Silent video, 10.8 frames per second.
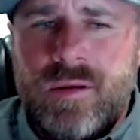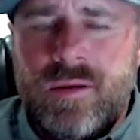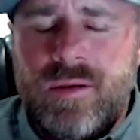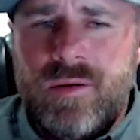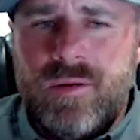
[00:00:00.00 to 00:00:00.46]

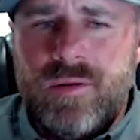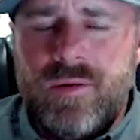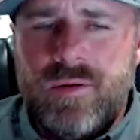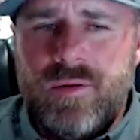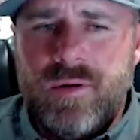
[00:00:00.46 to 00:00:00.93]

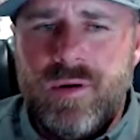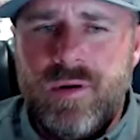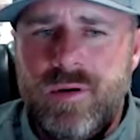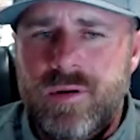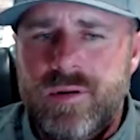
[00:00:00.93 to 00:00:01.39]
You
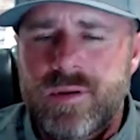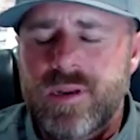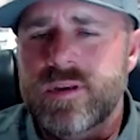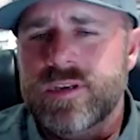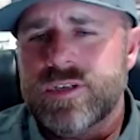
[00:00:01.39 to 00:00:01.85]

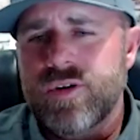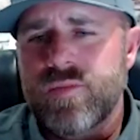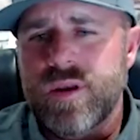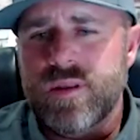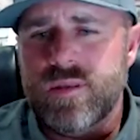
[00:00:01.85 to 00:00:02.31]
didn't
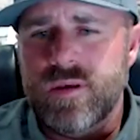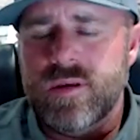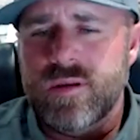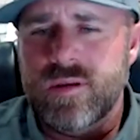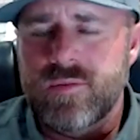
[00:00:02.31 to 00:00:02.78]
assume
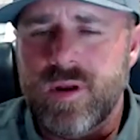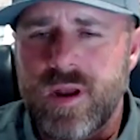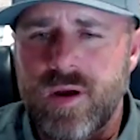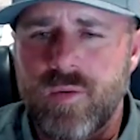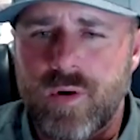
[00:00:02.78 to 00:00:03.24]
anything. You
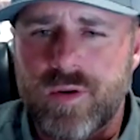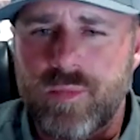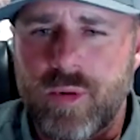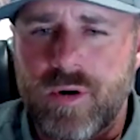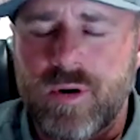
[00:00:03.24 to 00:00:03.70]
went out, worked
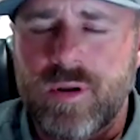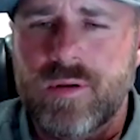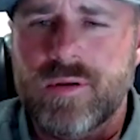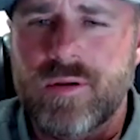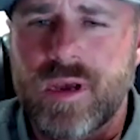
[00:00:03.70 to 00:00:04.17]
a bird.
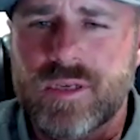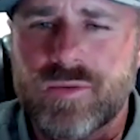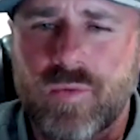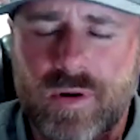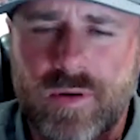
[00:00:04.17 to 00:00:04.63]
You
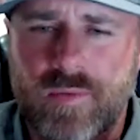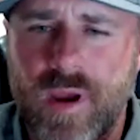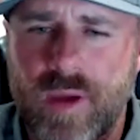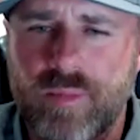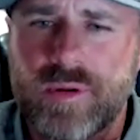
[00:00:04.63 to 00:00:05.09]
guys worked a
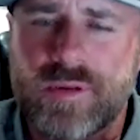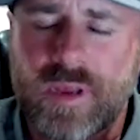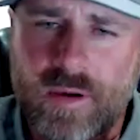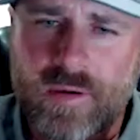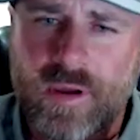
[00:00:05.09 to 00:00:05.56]
rep, and you're
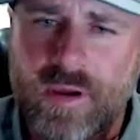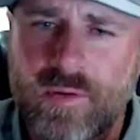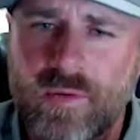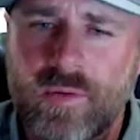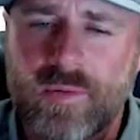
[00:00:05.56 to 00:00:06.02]
like, okay,
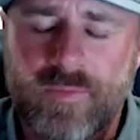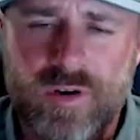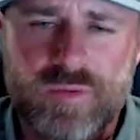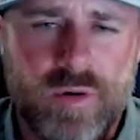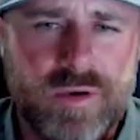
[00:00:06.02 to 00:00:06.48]
cool. The
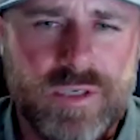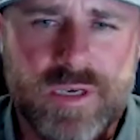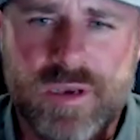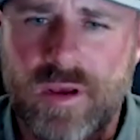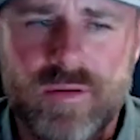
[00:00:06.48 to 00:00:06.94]
first bird
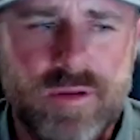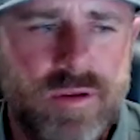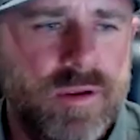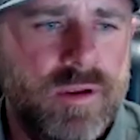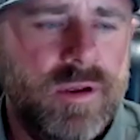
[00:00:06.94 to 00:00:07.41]
she nailed,
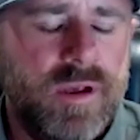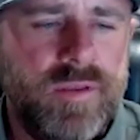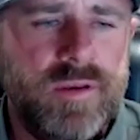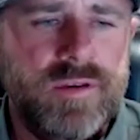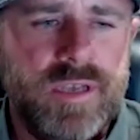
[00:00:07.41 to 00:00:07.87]

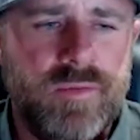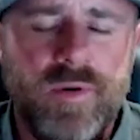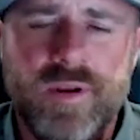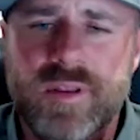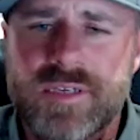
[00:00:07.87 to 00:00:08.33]
and then you said
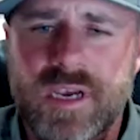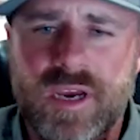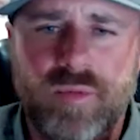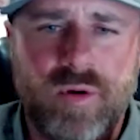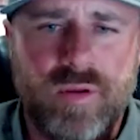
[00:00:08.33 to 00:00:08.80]
we went to the
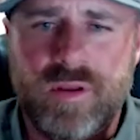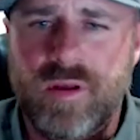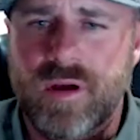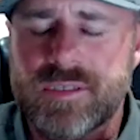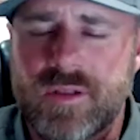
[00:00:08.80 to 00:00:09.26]
second bird, and the
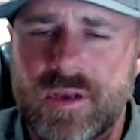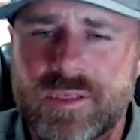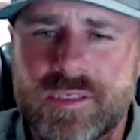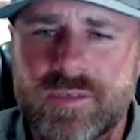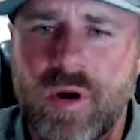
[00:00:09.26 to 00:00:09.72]
dog just
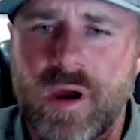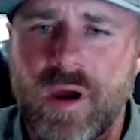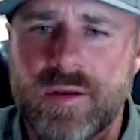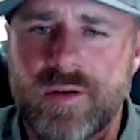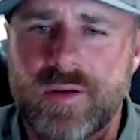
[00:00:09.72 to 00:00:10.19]
lost its
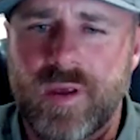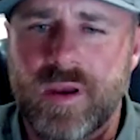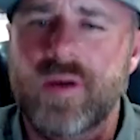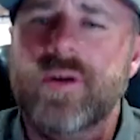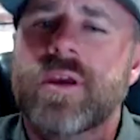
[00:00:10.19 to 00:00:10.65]
mind, and you're
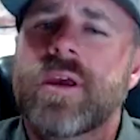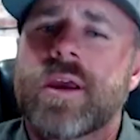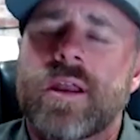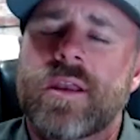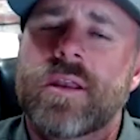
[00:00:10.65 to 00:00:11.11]
like, okay, I
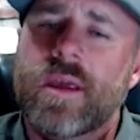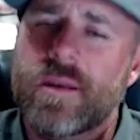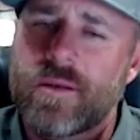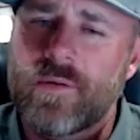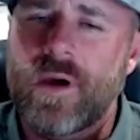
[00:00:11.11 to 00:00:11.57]
got it.
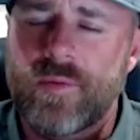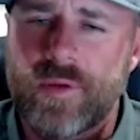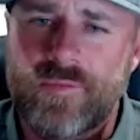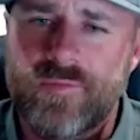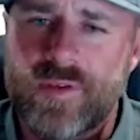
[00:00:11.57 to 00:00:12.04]
I know how
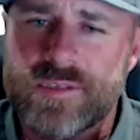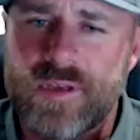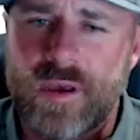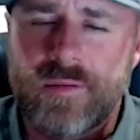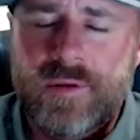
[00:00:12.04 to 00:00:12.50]
we can fix
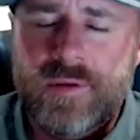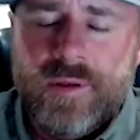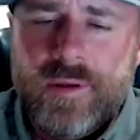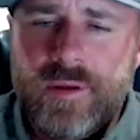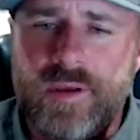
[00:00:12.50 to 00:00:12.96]
that.
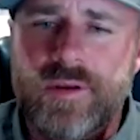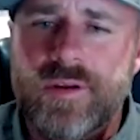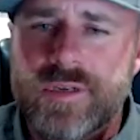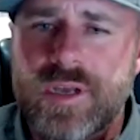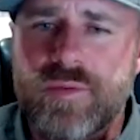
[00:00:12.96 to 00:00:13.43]
And you
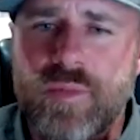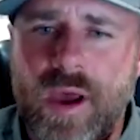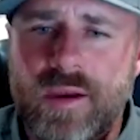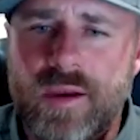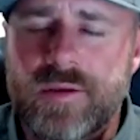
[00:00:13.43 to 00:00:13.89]
took a step
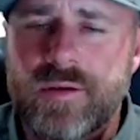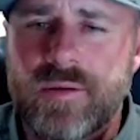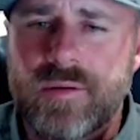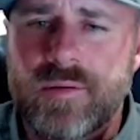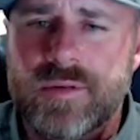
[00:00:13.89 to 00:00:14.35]
back and
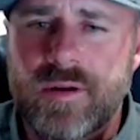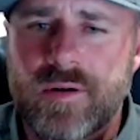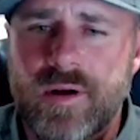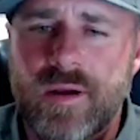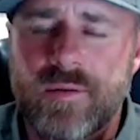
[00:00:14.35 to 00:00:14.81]
you said,
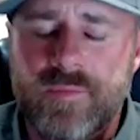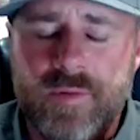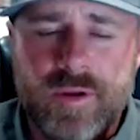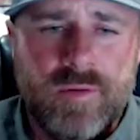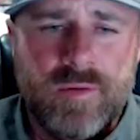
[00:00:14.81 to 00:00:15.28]
all right,
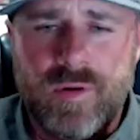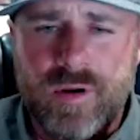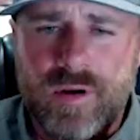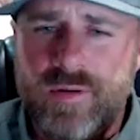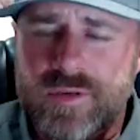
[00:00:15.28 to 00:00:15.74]
we're
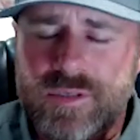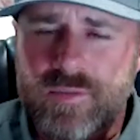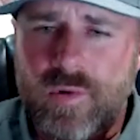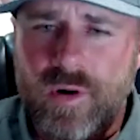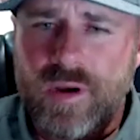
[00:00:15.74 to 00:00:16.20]
gonna go do
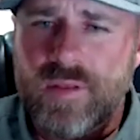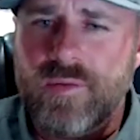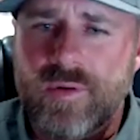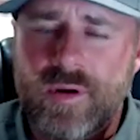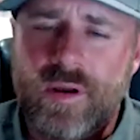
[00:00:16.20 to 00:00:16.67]
some work,
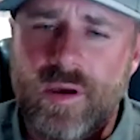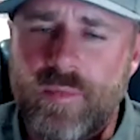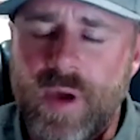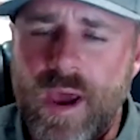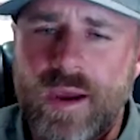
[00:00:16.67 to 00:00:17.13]
and then we're gonna
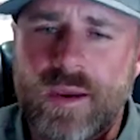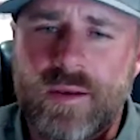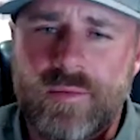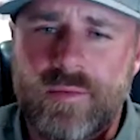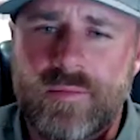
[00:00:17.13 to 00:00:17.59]
come back
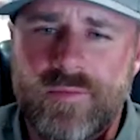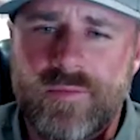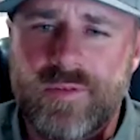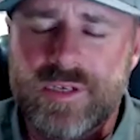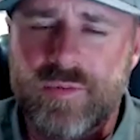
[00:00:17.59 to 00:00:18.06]
and
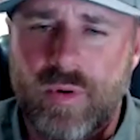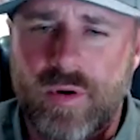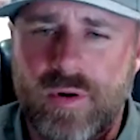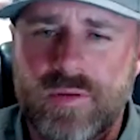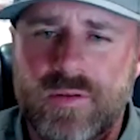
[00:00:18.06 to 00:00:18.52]
revisit
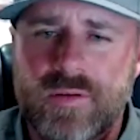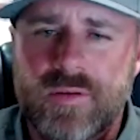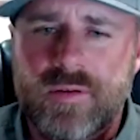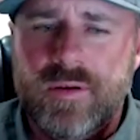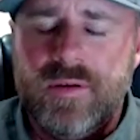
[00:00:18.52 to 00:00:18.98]
birds.
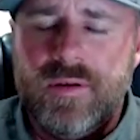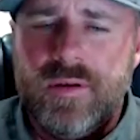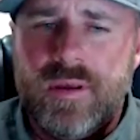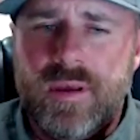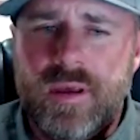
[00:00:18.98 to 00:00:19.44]

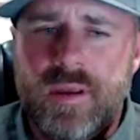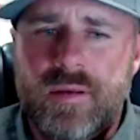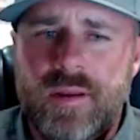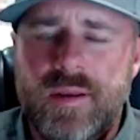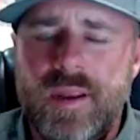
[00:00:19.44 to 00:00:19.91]

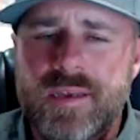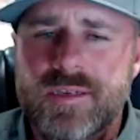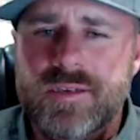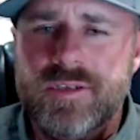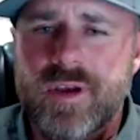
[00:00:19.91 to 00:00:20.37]
And in
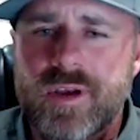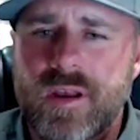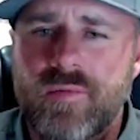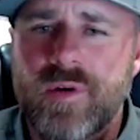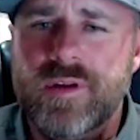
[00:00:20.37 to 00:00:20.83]
essence, you
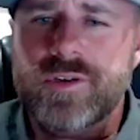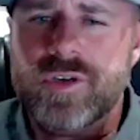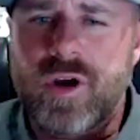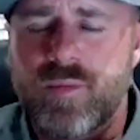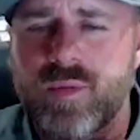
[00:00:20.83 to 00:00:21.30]
kind of went and
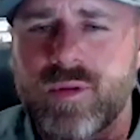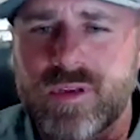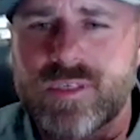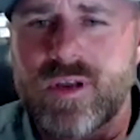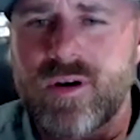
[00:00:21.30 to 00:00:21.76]
sharpened
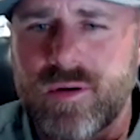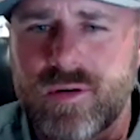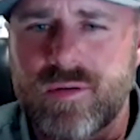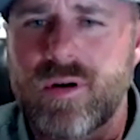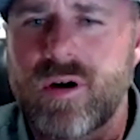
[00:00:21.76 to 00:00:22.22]
the
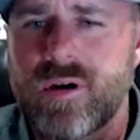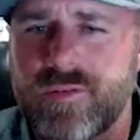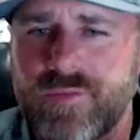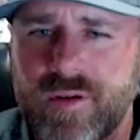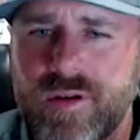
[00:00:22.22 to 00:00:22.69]
stone on
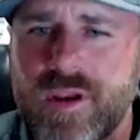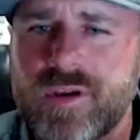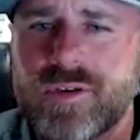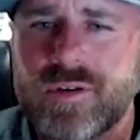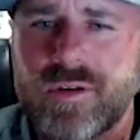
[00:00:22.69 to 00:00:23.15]
the
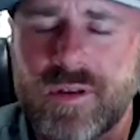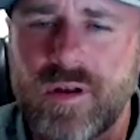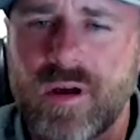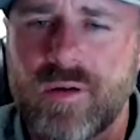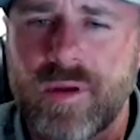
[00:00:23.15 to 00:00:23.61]
foundation, and the
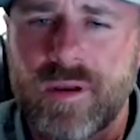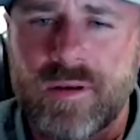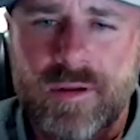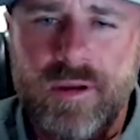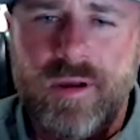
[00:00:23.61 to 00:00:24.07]
dog went,